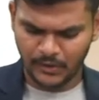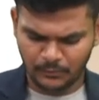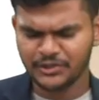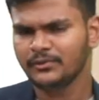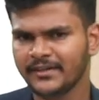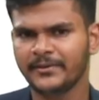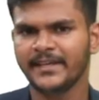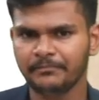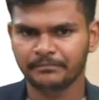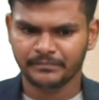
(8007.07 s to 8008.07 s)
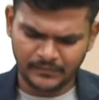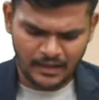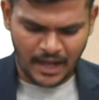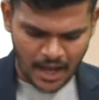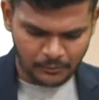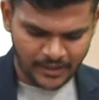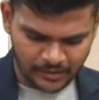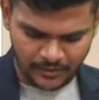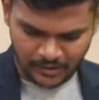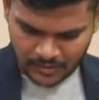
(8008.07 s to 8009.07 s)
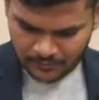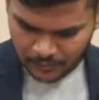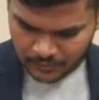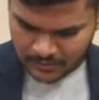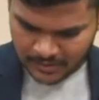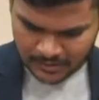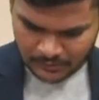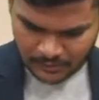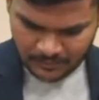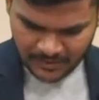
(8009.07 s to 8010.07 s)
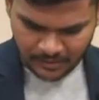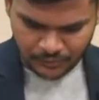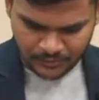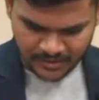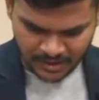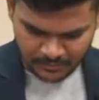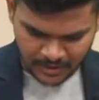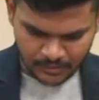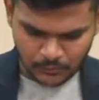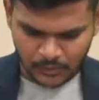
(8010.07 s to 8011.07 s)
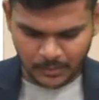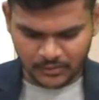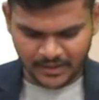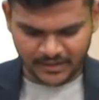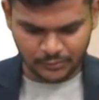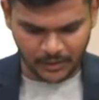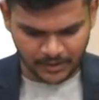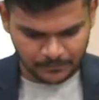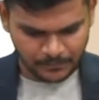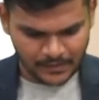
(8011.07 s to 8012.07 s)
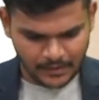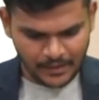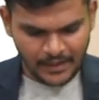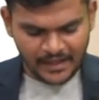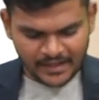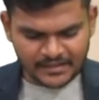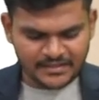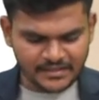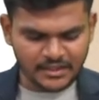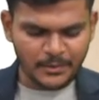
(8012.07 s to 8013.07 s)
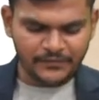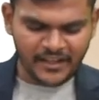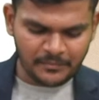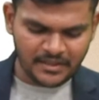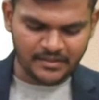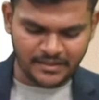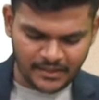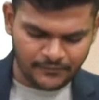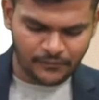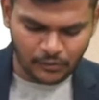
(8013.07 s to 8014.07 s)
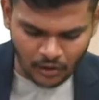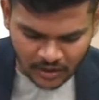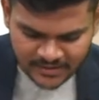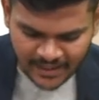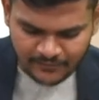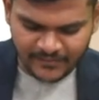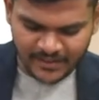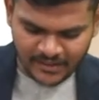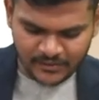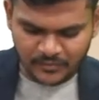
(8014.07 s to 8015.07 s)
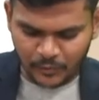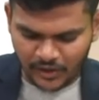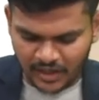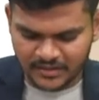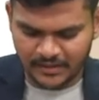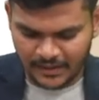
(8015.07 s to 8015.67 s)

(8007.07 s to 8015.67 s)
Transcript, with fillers: Would you agree? I would agree. Okay, folks, so this could be a true statement. What about the next one? In a system of ABC, for costs that vary with production